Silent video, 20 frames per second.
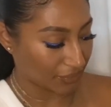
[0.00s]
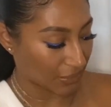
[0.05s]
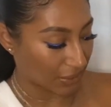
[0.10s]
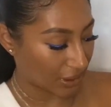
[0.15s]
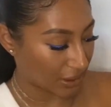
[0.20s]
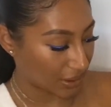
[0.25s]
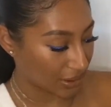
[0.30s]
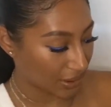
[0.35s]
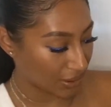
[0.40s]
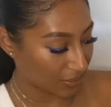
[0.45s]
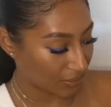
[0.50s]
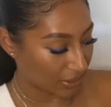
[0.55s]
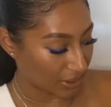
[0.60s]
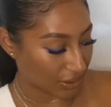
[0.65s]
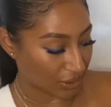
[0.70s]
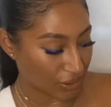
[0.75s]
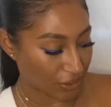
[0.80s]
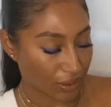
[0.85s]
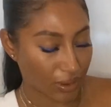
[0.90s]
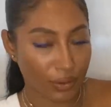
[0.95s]
This is gonna be a
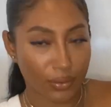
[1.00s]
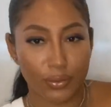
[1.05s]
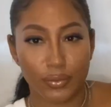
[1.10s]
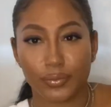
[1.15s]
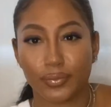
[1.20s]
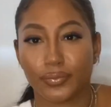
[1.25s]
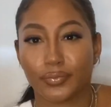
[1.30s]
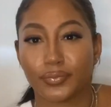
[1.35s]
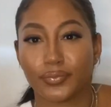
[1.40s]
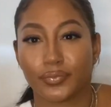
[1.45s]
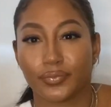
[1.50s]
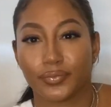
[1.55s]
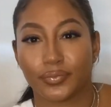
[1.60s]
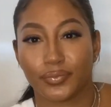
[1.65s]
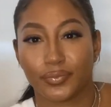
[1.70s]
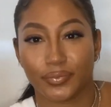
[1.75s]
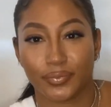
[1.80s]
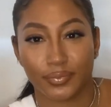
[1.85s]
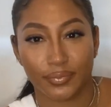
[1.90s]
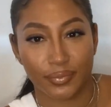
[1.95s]
struggle.
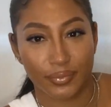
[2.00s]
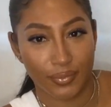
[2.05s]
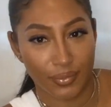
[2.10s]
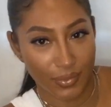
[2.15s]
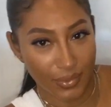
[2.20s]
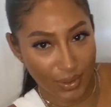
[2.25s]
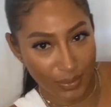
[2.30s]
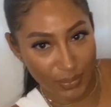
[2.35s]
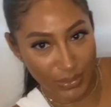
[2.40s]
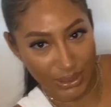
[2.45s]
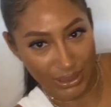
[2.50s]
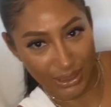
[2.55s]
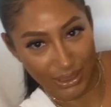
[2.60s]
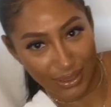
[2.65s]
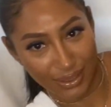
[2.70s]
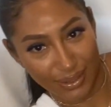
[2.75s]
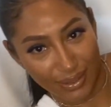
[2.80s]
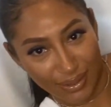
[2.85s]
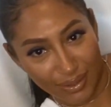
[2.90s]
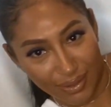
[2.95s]
Let me see.